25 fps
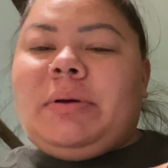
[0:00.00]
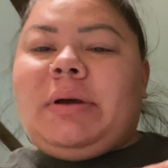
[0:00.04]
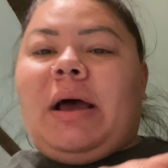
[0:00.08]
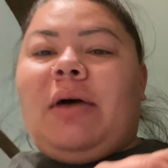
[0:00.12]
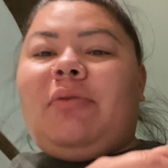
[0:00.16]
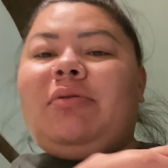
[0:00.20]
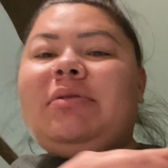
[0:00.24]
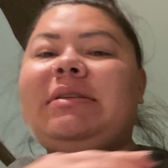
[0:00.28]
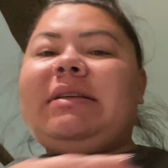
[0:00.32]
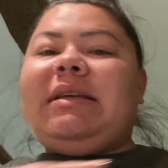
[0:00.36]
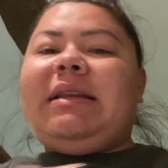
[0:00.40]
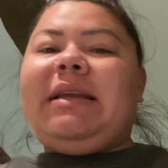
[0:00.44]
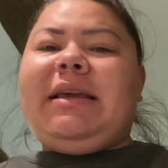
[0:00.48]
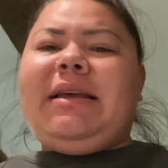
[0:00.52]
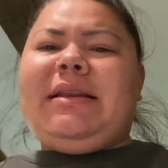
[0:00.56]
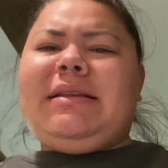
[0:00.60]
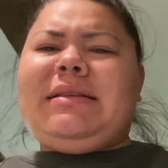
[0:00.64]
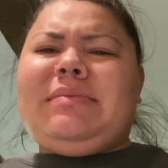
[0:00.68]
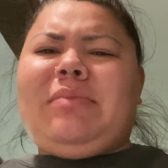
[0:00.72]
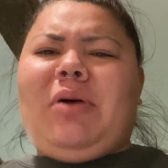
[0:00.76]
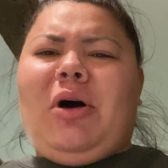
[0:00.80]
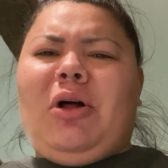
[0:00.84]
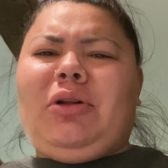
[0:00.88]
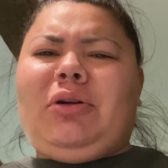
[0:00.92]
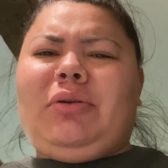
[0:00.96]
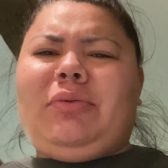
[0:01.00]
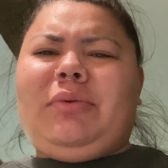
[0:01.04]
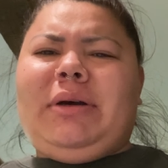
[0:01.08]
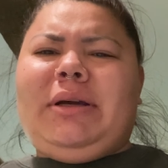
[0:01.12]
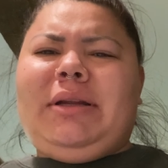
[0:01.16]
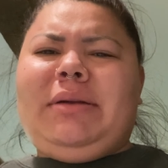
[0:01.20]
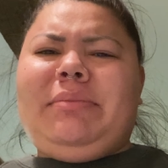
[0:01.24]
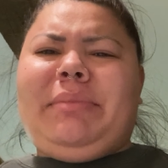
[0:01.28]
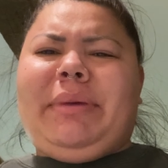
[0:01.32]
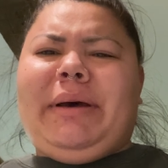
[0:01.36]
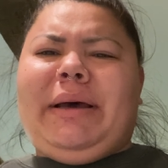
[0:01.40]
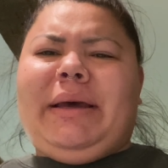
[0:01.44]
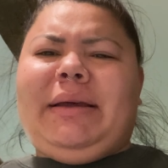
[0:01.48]
I was going to get a smaller
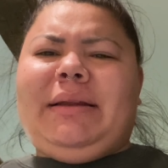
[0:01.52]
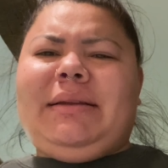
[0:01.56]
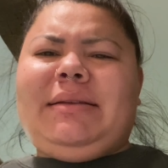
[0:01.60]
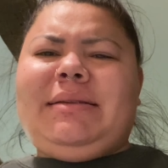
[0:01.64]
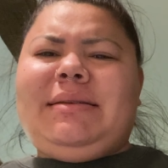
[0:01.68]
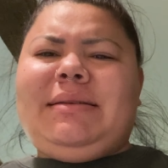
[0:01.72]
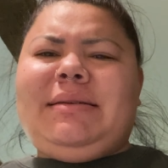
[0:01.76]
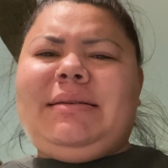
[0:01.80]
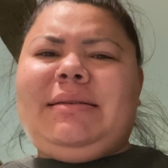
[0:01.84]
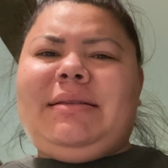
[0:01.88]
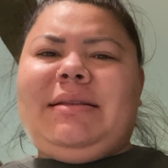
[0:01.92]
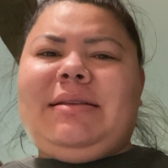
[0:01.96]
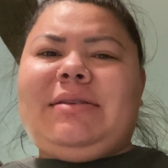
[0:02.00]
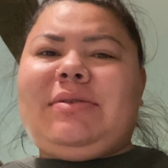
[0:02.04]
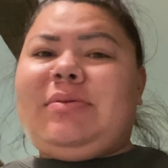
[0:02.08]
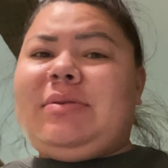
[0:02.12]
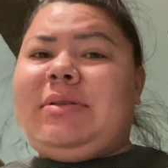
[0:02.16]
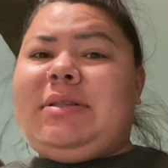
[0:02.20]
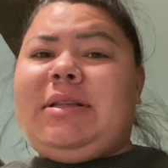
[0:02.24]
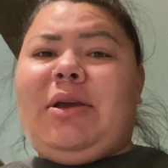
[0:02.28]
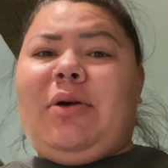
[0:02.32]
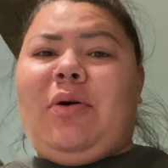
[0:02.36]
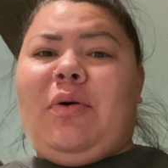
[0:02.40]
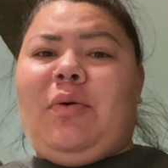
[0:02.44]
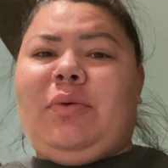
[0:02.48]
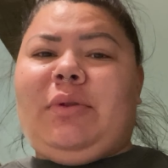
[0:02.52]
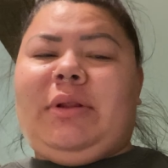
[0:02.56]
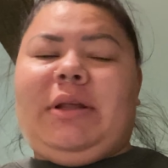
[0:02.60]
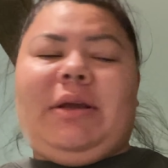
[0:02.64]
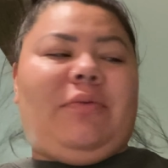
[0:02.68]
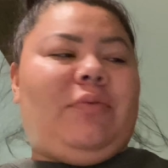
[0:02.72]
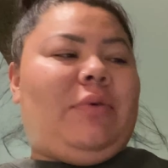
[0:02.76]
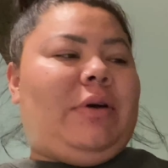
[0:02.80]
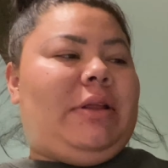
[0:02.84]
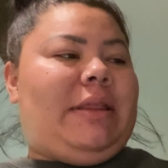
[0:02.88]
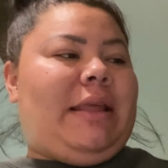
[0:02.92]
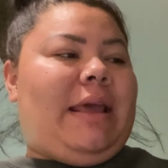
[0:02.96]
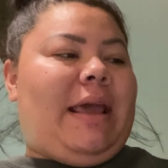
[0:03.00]
one, but this was the only
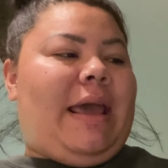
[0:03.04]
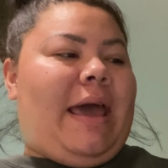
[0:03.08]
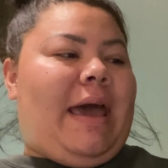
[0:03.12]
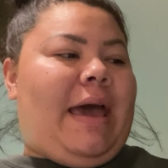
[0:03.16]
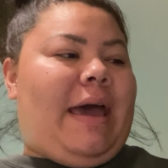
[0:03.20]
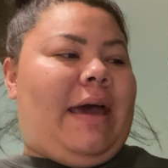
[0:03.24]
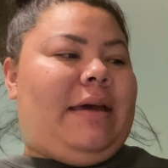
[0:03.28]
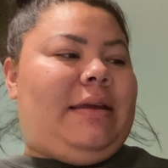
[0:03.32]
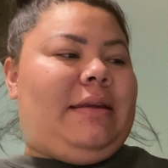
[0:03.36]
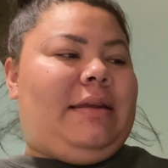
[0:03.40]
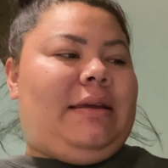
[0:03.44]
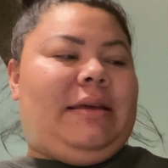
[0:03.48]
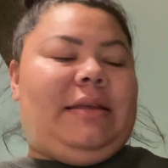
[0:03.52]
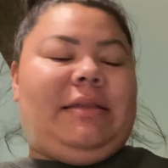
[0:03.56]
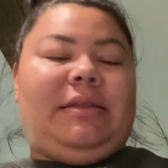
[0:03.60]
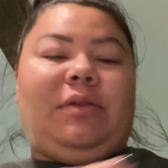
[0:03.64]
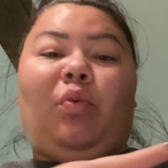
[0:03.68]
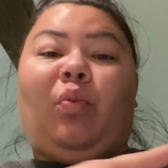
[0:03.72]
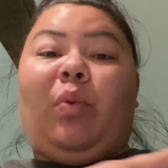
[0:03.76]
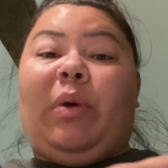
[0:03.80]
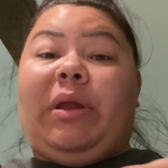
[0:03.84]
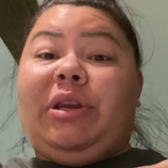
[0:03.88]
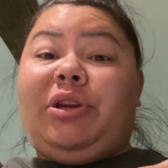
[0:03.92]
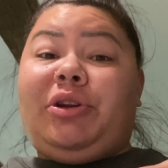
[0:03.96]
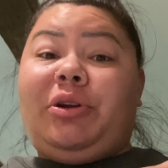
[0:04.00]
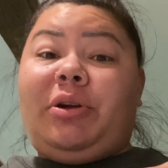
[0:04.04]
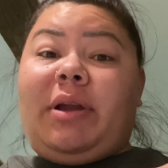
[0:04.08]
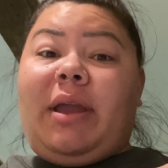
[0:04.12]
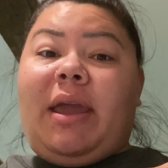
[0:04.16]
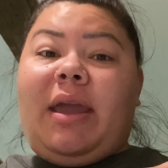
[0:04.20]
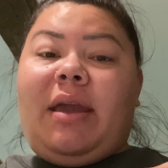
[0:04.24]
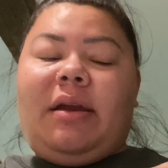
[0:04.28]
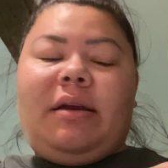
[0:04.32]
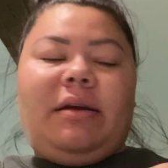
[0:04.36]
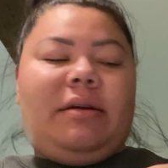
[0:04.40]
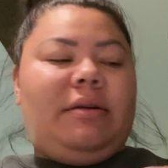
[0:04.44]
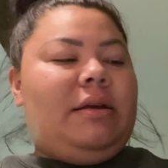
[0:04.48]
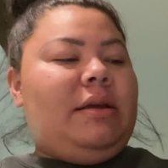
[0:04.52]
one they had in the winter
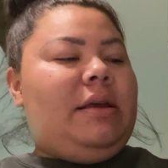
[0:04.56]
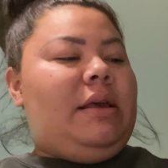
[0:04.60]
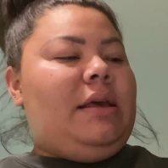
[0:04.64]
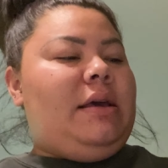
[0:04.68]
care.